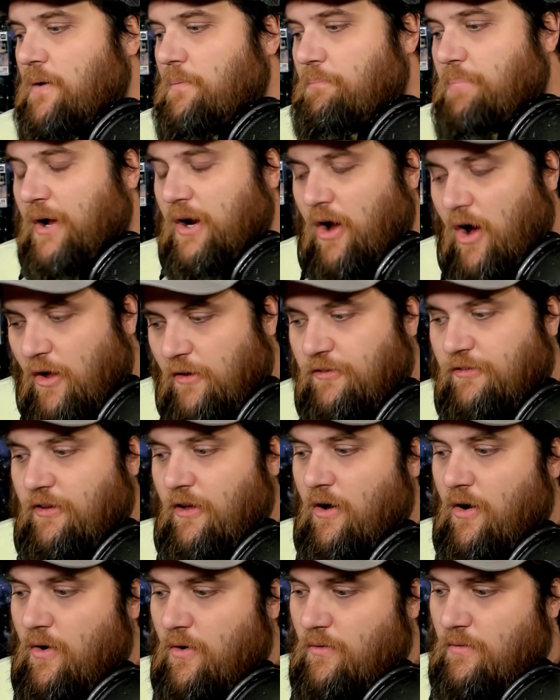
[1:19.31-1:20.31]
but
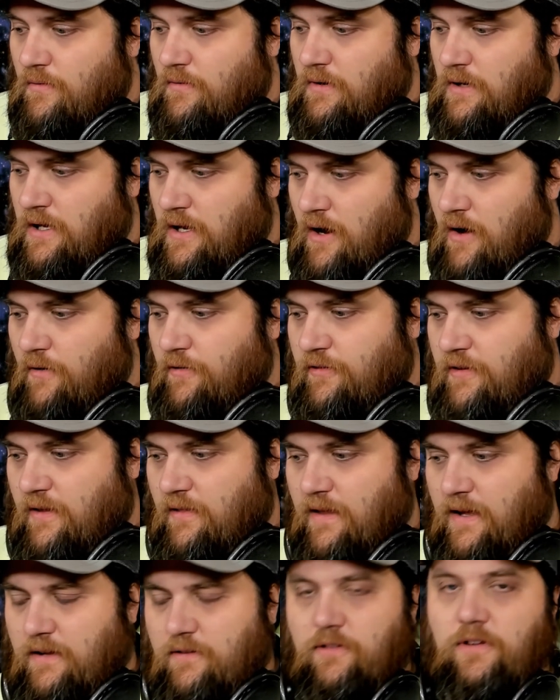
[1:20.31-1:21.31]
also you know said
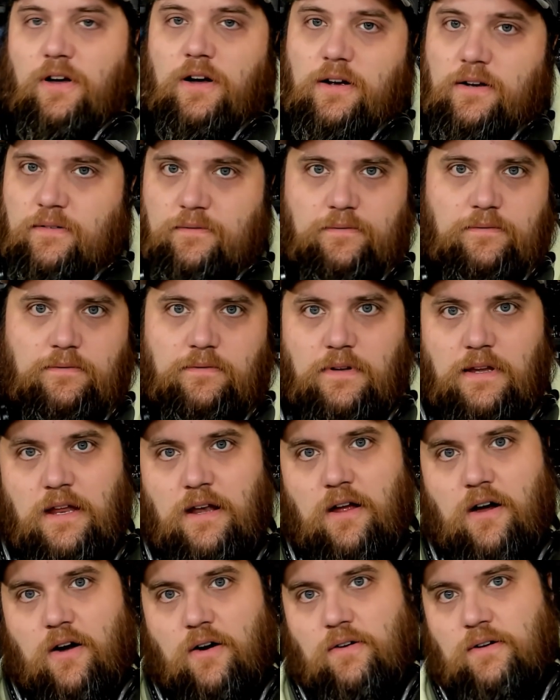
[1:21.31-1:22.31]
like, look, you
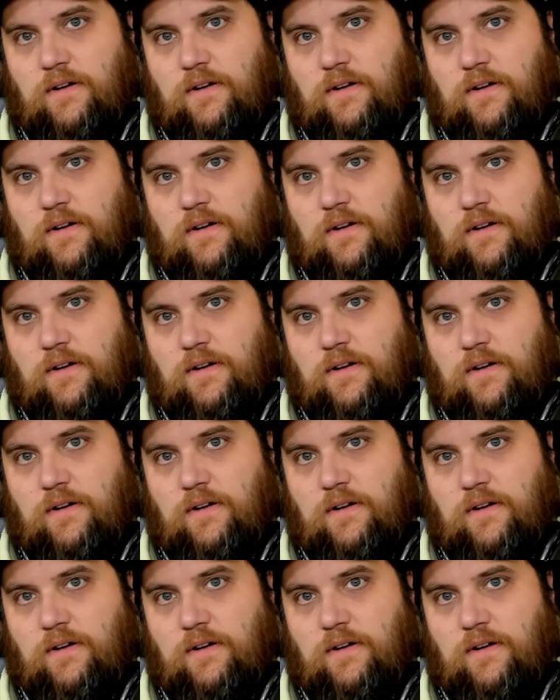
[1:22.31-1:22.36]
know,